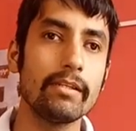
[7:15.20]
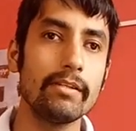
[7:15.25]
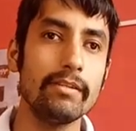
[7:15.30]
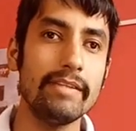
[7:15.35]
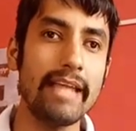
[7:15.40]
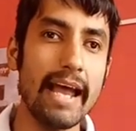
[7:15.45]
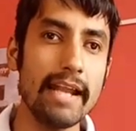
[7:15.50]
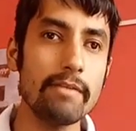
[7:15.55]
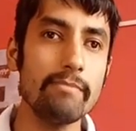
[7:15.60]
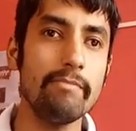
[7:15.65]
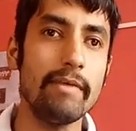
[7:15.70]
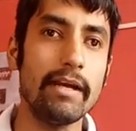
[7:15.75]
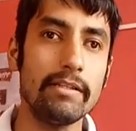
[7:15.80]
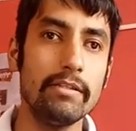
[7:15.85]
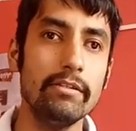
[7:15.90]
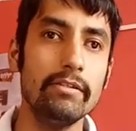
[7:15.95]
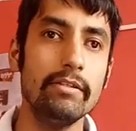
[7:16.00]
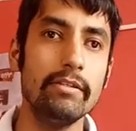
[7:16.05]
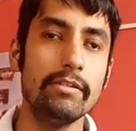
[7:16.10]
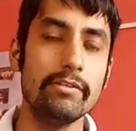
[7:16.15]
That
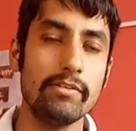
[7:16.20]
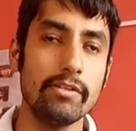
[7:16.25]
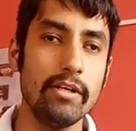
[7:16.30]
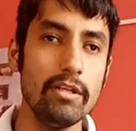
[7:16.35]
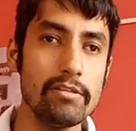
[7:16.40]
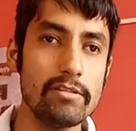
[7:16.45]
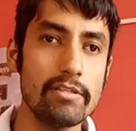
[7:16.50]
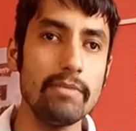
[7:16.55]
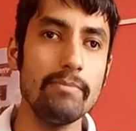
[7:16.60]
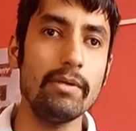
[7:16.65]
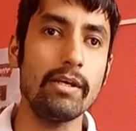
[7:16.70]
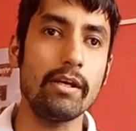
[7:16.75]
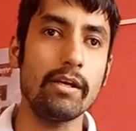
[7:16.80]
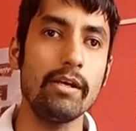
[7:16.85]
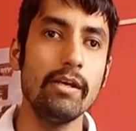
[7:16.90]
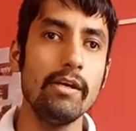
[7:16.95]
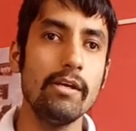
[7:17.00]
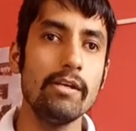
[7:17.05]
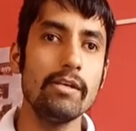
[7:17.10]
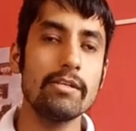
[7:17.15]
method is called sieving.
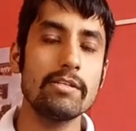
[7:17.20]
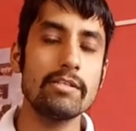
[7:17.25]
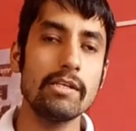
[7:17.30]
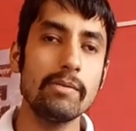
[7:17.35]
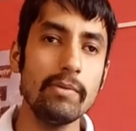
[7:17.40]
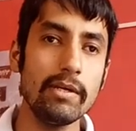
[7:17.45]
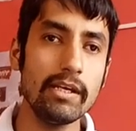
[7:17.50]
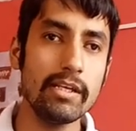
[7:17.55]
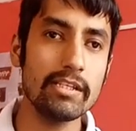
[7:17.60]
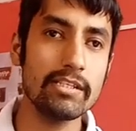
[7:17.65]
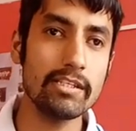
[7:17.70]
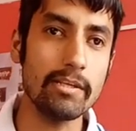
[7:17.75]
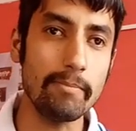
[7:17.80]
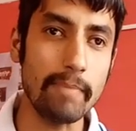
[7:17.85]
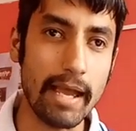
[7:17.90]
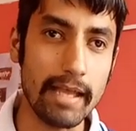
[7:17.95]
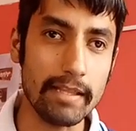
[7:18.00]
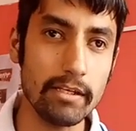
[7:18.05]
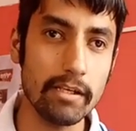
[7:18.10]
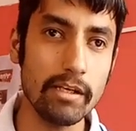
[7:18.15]
Sieving is the
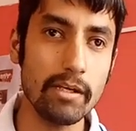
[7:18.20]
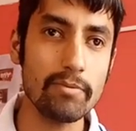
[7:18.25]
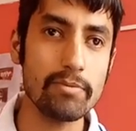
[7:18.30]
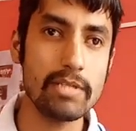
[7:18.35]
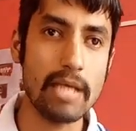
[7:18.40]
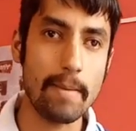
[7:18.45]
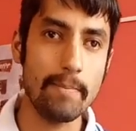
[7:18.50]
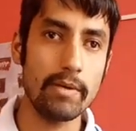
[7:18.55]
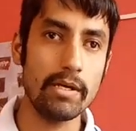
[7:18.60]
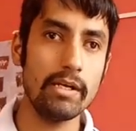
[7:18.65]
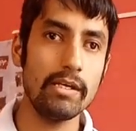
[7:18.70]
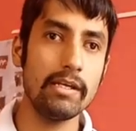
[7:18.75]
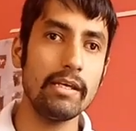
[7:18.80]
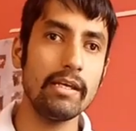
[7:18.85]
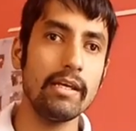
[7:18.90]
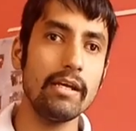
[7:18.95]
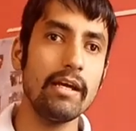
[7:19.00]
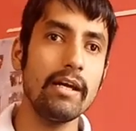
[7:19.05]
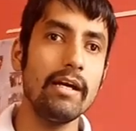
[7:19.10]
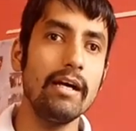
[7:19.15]
method of
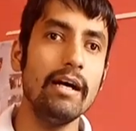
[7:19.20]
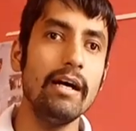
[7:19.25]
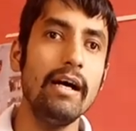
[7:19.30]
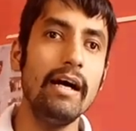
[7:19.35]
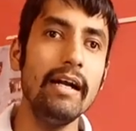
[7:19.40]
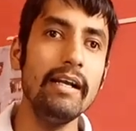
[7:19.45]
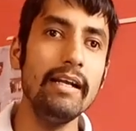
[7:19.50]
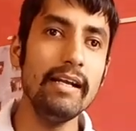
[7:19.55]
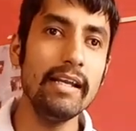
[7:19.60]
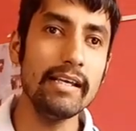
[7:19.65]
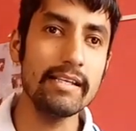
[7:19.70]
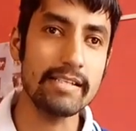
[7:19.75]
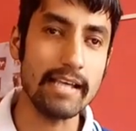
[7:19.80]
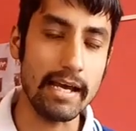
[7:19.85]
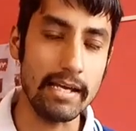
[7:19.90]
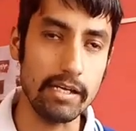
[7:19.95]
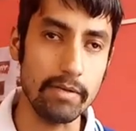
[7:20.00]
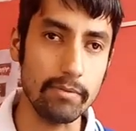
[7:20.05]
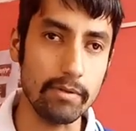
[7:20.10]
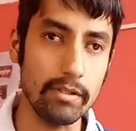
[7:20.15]
separating
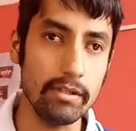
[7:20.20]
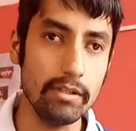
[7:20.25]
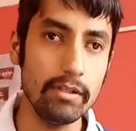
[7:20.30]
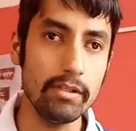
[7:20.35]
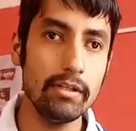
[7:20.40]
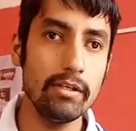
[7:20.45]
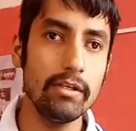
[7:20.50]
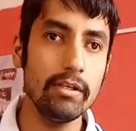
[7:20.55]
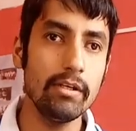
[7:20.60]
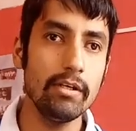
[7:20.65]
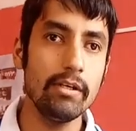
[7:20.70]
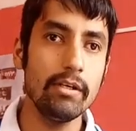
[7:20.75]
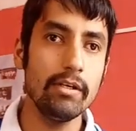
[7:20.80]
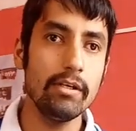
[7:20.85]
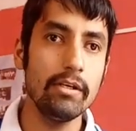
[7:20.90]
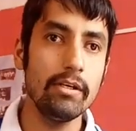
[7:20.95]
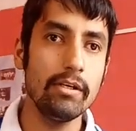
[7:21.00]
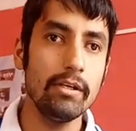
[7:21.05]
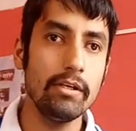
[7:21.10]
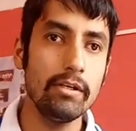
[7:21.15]
undesirable
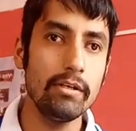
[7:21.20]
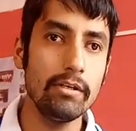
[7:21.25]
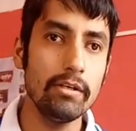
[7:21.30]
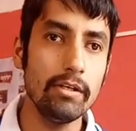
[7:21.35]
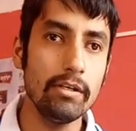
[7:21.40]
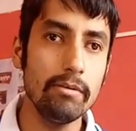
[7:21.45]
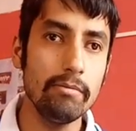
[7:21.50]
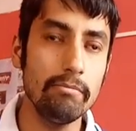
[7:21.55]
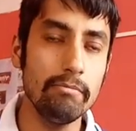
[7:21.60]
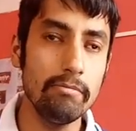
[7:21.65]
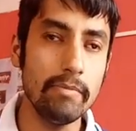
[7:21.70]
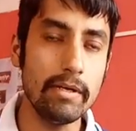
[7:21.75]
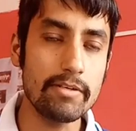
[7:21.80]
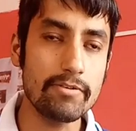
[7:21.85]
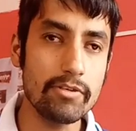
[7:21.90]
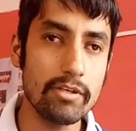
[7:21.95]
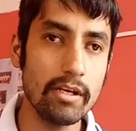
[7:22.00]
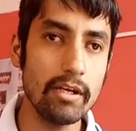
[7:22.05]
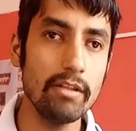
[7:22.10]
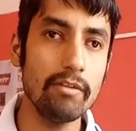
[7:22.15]

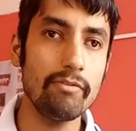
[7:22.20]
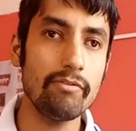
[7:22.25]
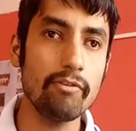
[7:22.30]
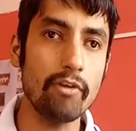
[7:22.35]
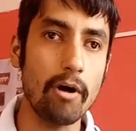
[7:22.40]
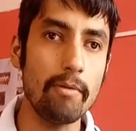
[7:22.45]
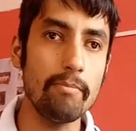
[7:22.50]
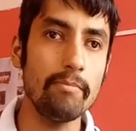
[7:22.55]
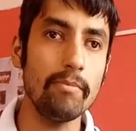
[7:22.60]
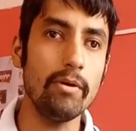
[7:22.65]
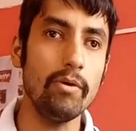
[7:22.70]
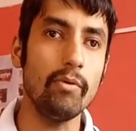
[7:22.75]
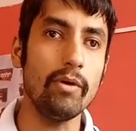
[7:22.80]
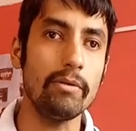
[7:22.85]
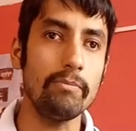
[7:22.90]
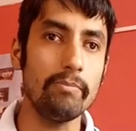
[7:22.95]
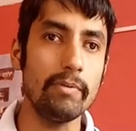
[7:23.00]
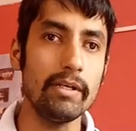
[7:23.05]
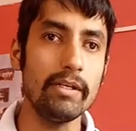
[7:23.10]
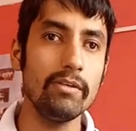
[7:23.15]
material from
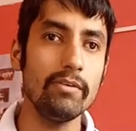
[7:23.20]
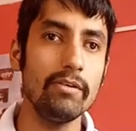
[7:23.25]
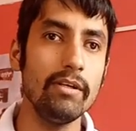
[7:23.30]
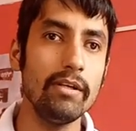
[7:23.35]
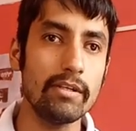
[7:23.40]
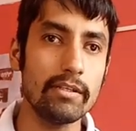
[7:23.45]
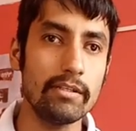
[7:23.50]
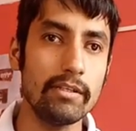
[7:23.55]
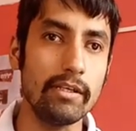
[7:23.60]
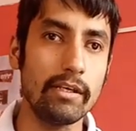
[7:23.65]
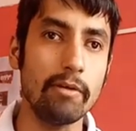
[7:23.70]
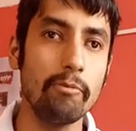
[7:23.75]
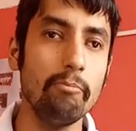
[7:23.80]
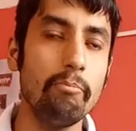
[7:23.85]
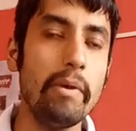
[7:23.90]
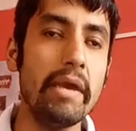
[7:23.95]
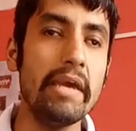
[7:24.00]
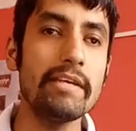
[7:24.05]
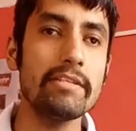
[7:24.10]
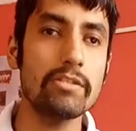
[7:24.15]
one particular thing
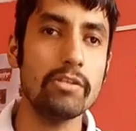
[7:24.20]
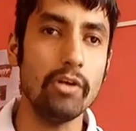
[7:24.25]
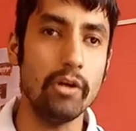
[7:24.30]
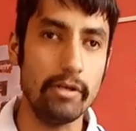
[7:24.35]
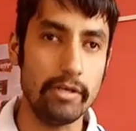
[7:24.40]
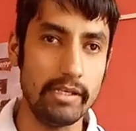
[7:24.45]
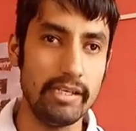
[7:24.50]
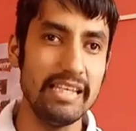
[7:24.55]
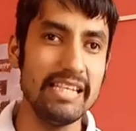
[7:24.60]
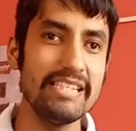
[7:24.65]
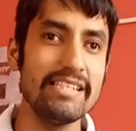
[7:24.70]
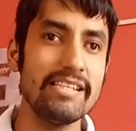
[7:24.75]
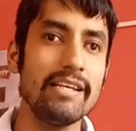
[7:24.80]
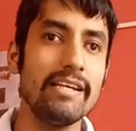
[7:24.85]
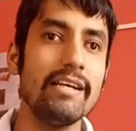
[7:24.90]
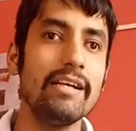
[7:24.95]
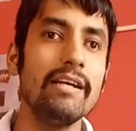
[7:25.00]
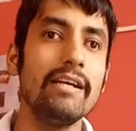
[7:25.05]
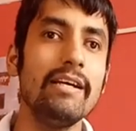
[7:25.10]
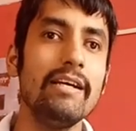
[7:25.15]
based on its
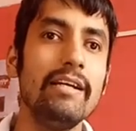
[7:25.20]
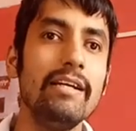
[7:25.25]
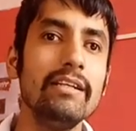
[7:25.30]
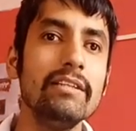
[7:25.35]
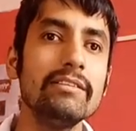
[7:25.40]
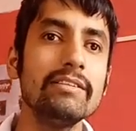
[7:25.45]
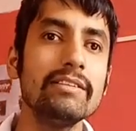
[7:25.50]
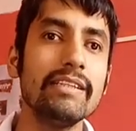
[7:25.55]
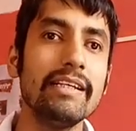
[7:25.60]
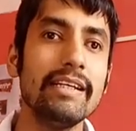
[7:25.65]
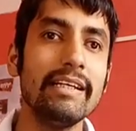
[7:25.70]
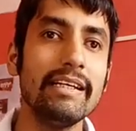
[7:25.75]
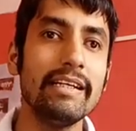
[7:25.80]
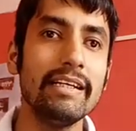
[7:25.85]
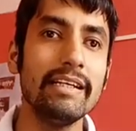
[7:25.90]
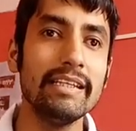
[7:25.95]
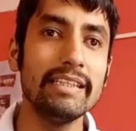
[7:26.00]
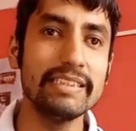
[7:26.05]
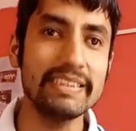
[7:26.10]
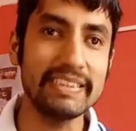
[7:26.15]

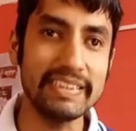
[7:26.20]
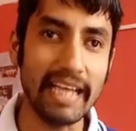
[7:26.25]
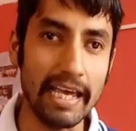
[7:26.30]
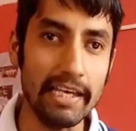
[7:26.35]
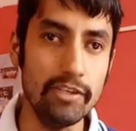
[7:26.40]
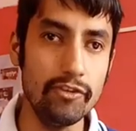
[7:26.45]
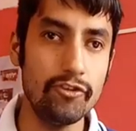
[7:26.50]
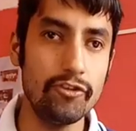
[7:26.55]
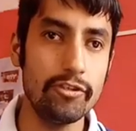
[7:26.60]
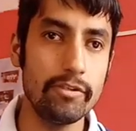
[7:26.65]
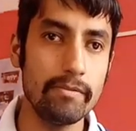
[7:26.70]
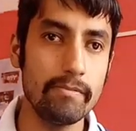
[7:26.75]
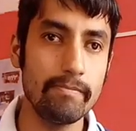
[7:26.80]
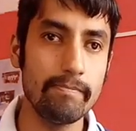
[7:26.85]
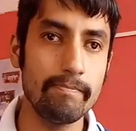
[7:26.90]
size.